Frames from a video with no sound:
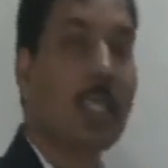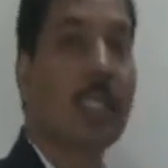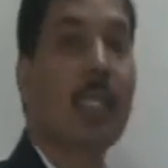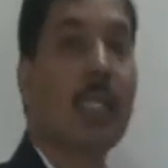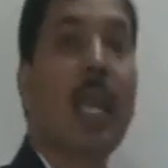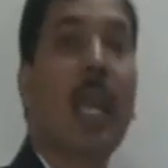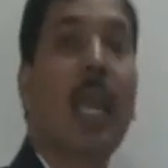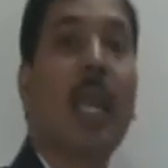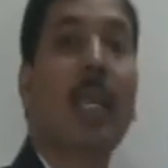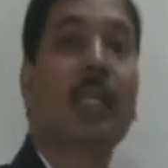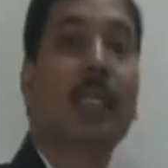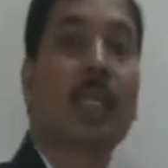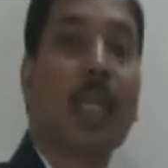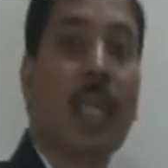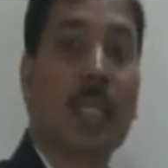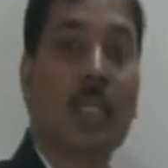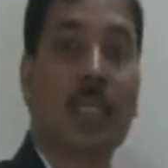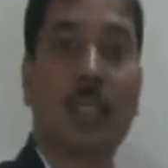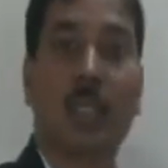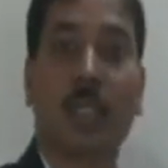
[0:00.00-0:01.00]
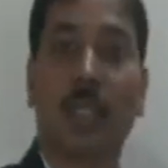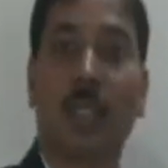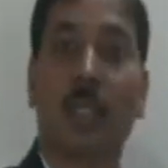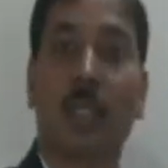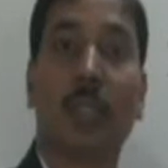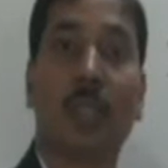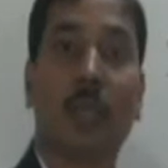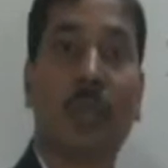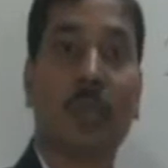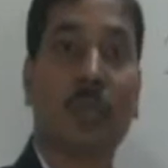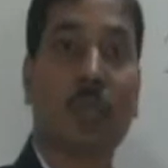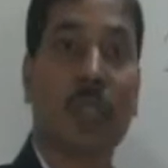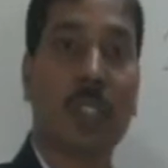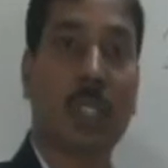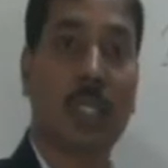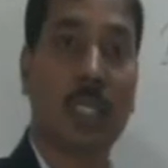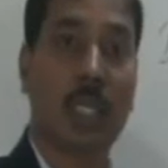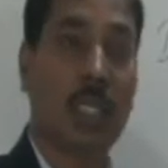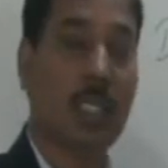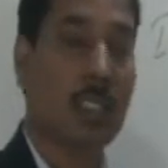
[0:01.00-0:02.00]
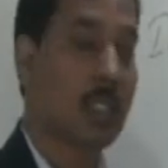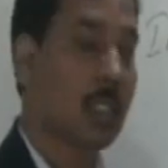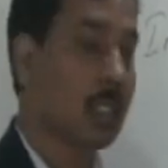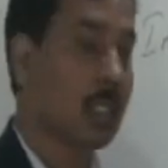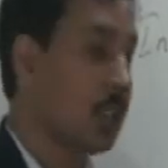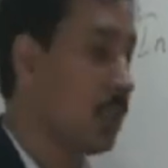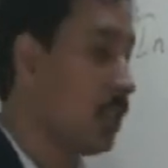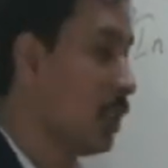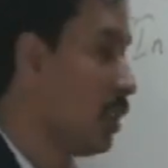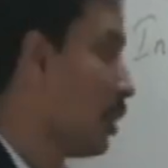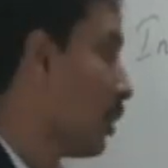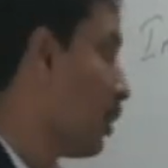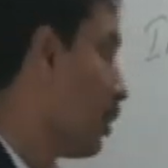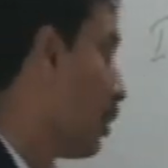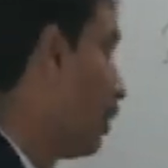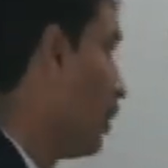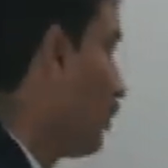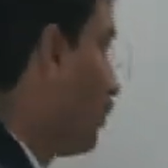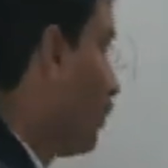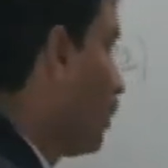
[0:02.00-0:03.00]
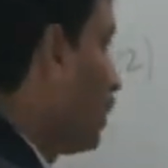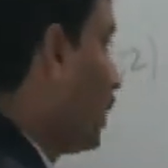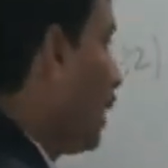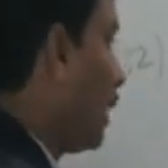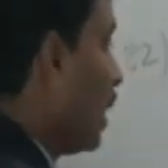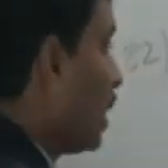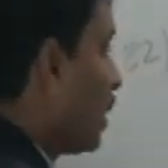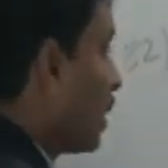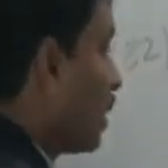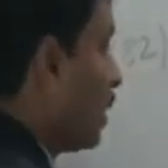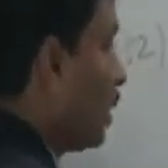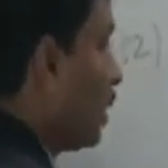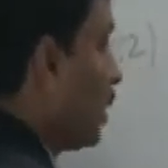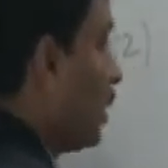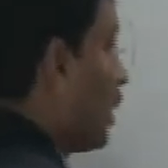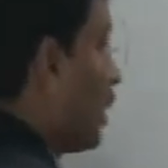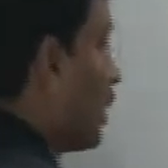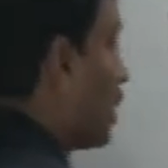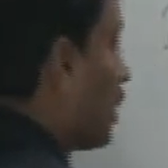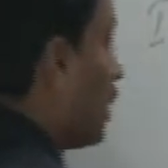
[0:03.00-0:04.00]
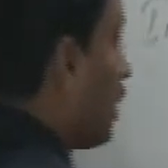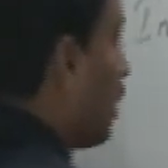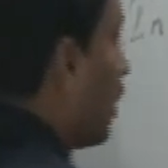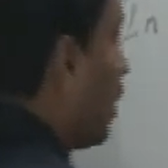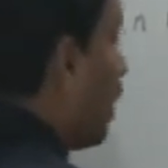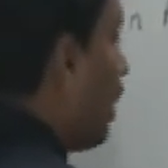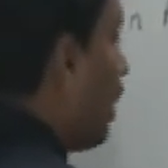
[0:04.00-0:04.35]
it acts as a reducing agent. Therefore, the answer is